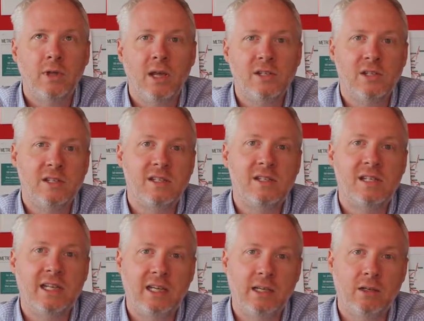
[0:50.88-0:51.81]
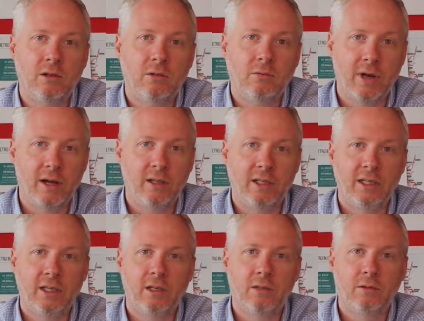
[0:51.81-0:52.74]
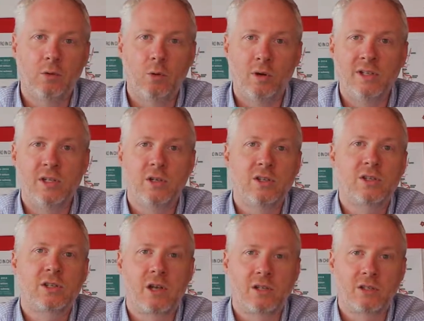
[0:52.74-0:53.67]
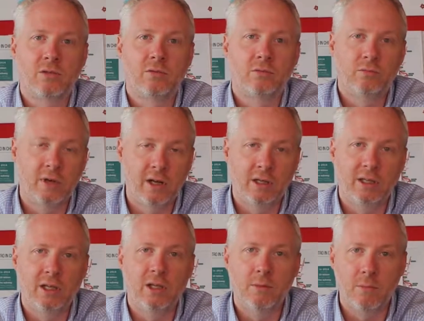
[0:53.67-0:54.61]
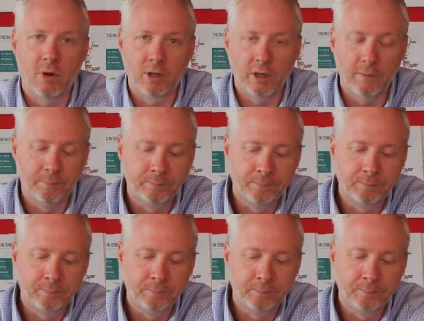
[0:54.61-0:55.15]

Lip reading: isn't seen readily or isn't discussed readily in the market.